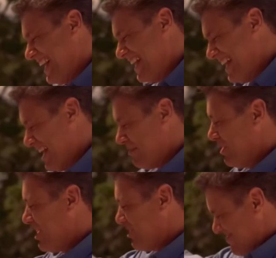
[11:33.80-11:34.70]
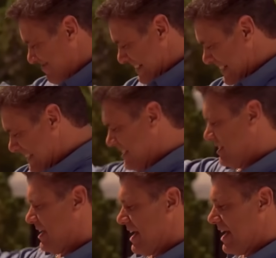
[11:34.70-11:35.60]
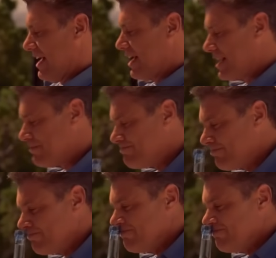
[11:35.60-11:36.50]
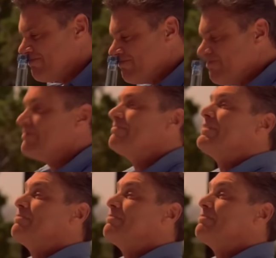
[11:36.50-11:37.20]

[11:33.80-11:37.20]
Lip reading: would they know, the bottle of tequila would be poisoned.